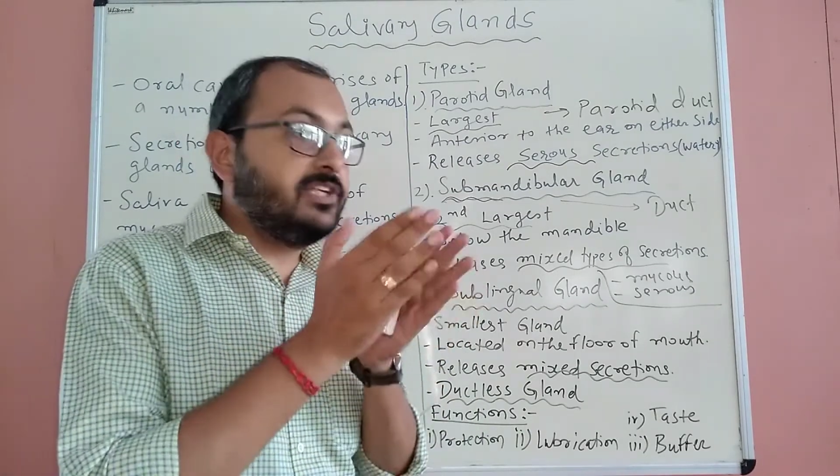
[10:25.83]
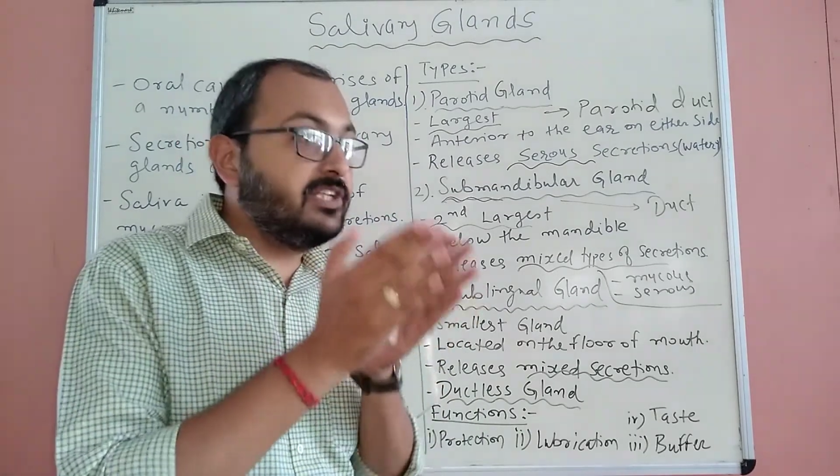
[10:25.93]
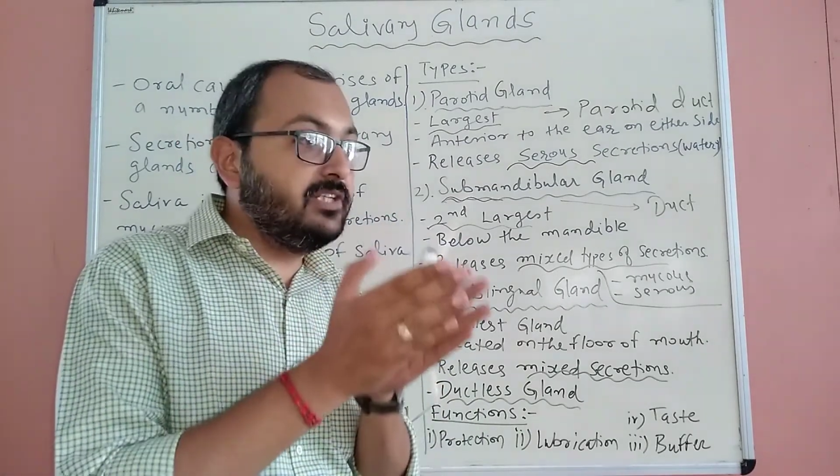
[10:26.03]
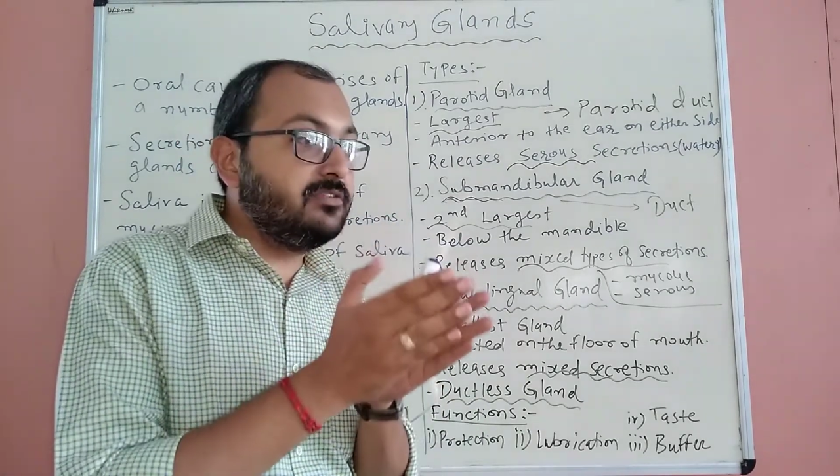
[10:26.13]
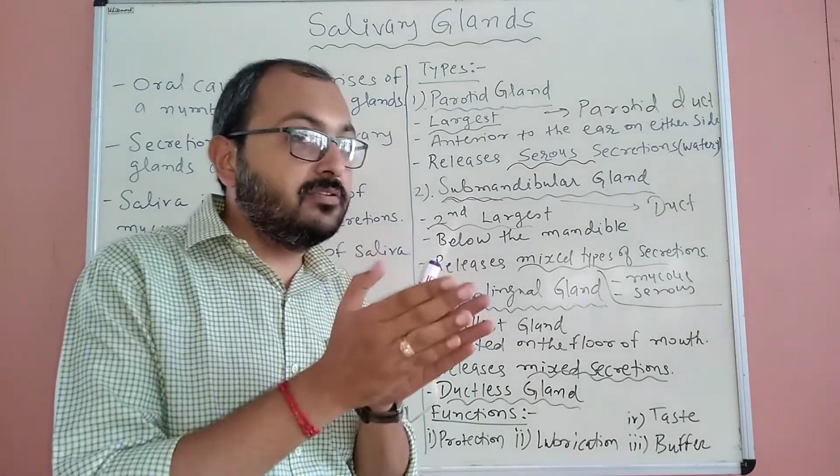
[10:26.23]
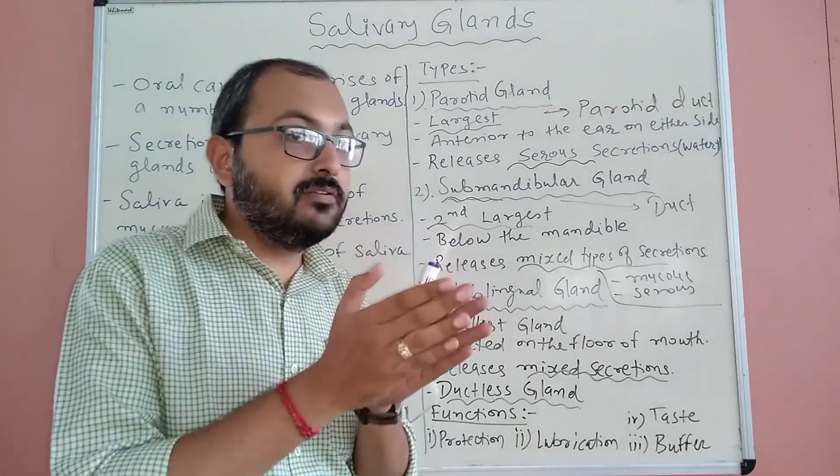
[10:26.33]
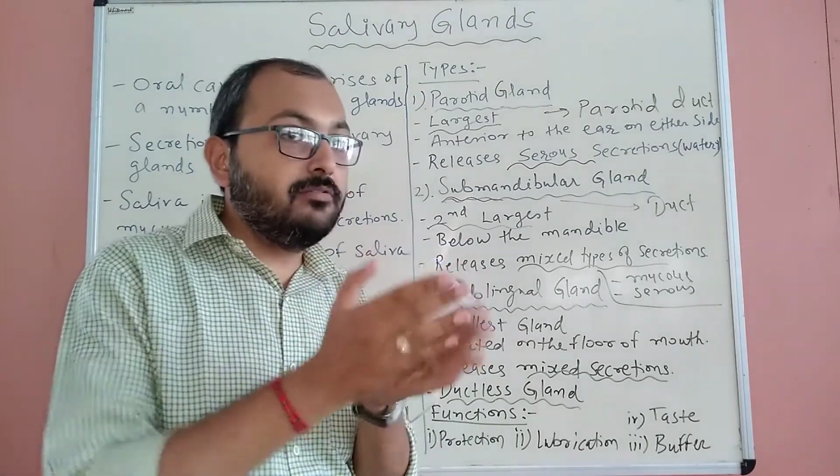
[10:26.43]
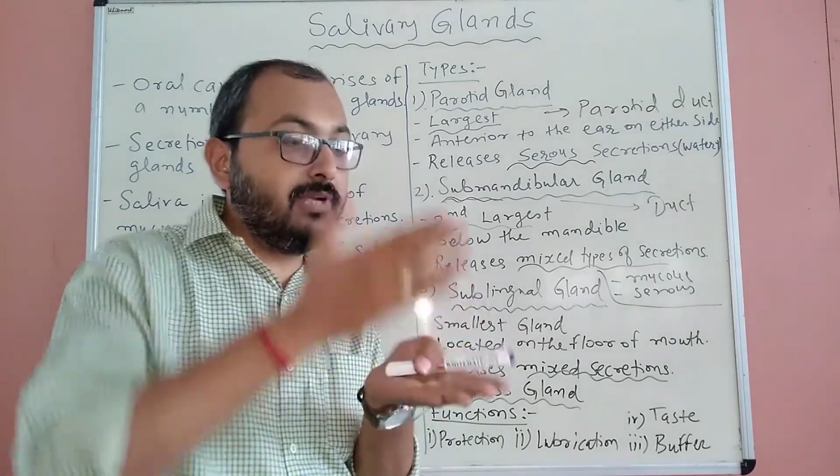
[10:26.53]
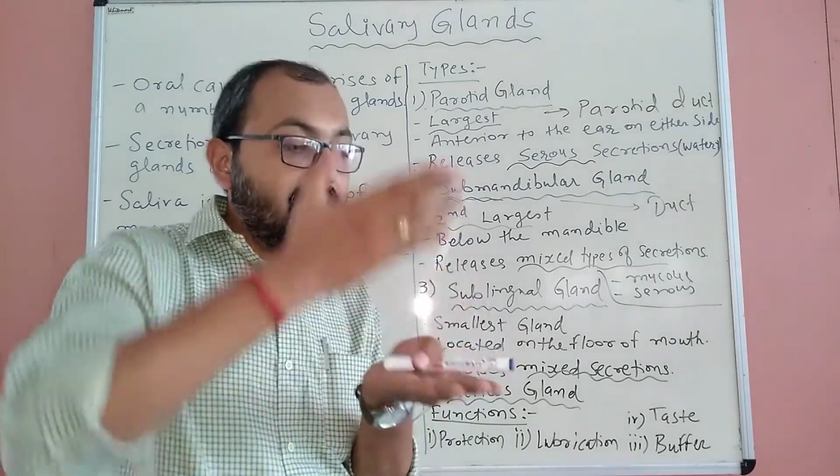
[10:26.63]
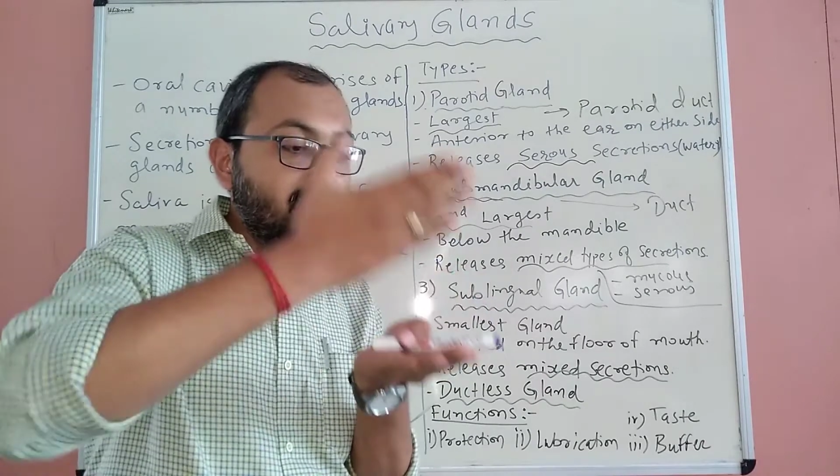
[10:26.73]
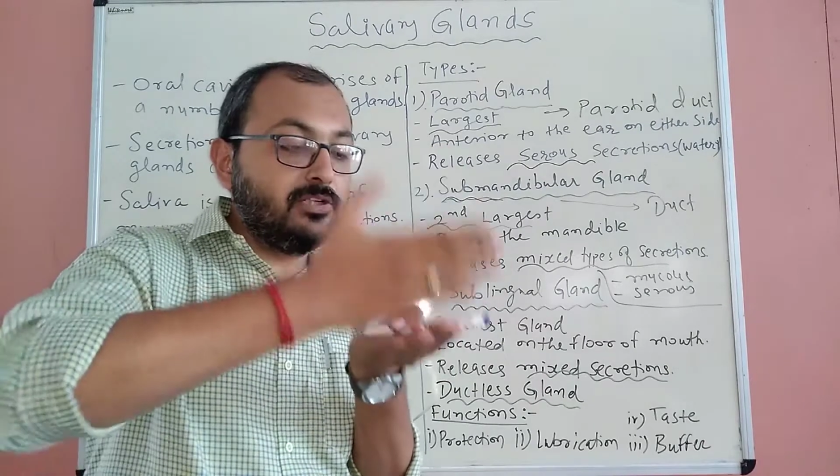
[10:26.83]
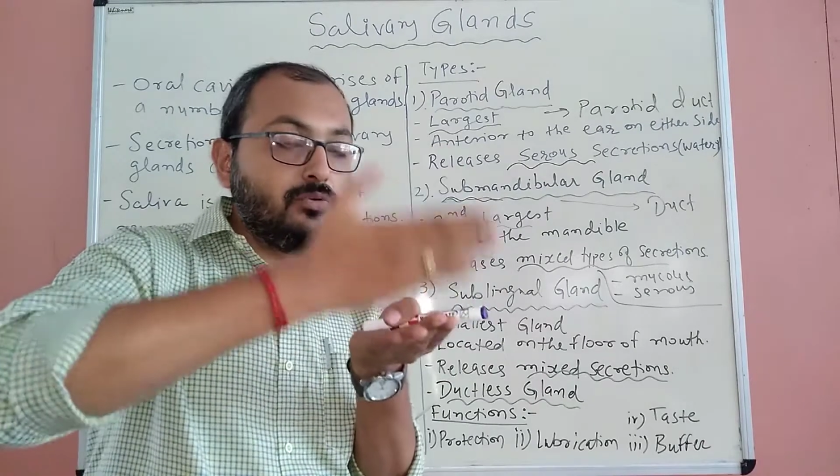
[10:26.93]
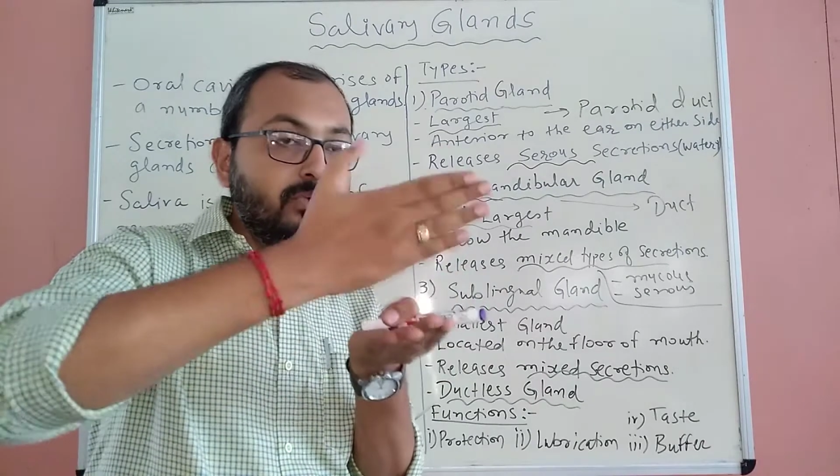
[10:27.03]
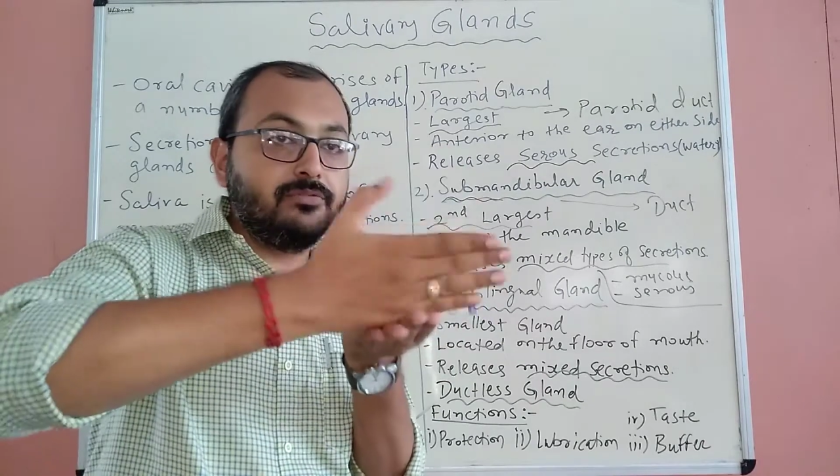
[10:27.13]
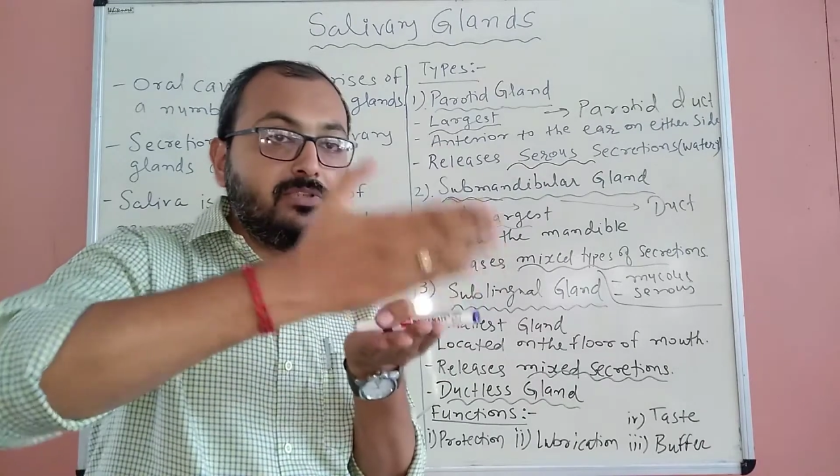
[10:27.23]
teeth while undergoing